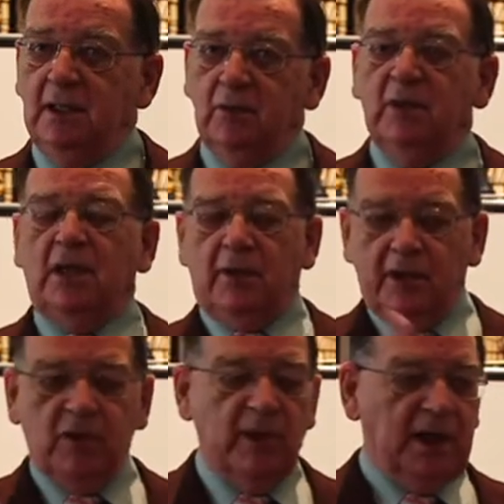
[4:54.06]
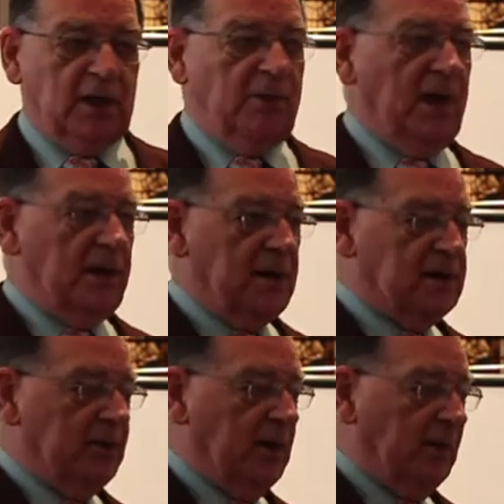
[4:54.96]
with our ecumenical
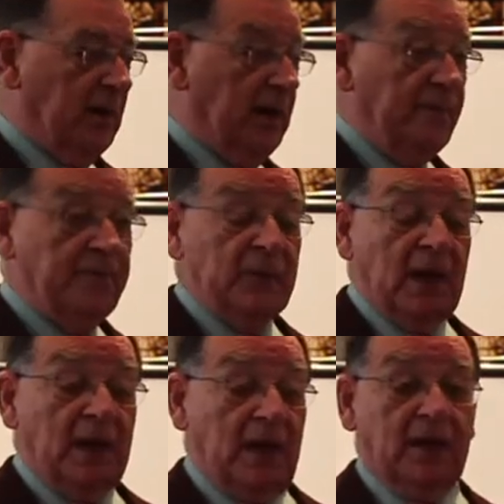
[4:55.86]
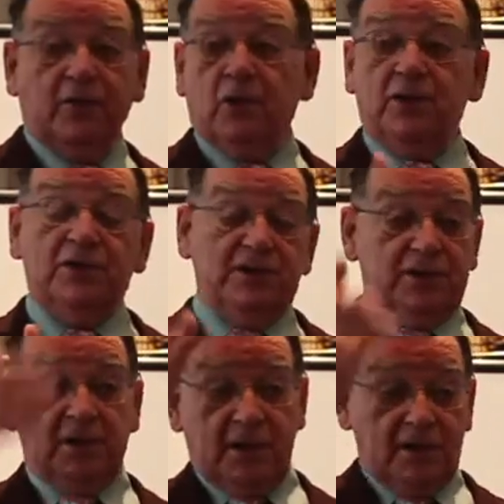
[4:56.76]
partners around there. And of
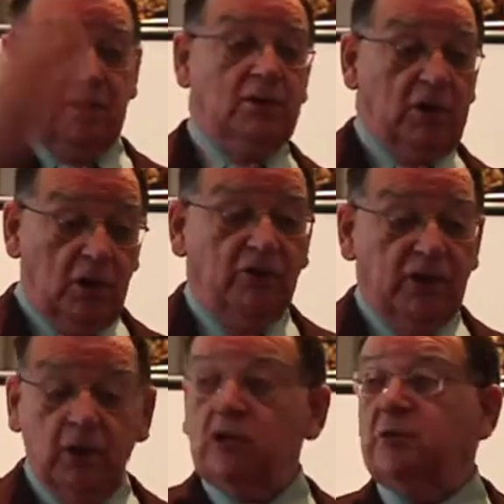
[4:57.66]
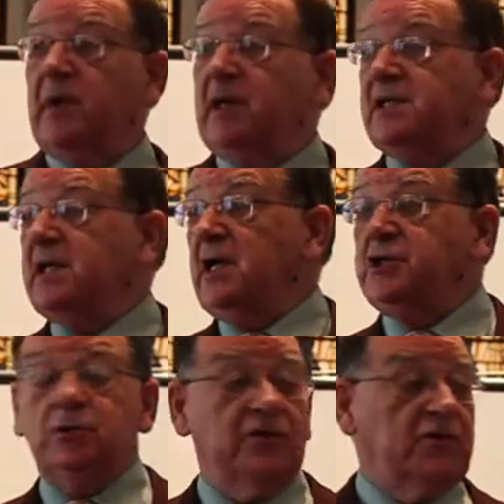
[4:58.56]
course, overlooked by a
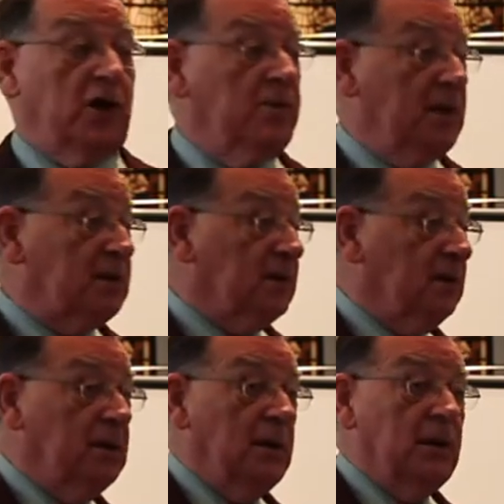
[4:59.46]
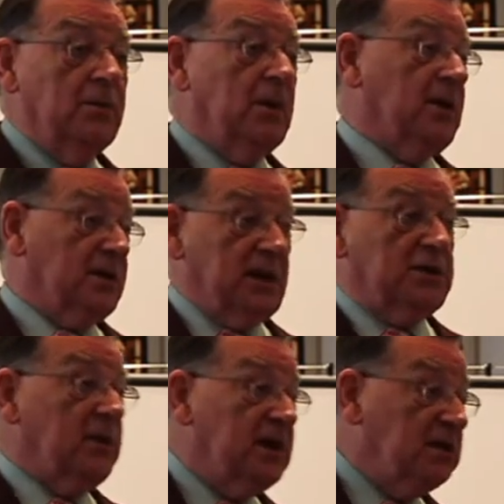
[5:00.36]
statue of John Milton, because
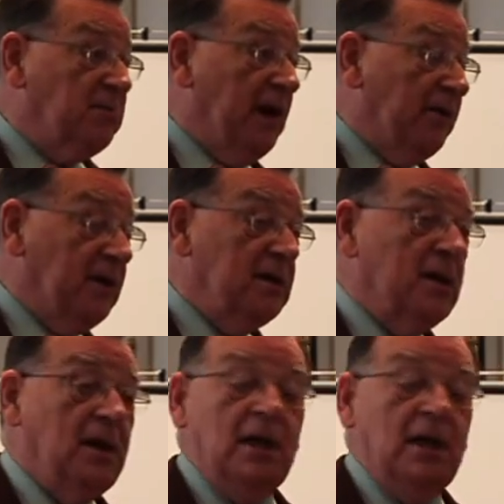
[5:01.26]
that's where he's buried,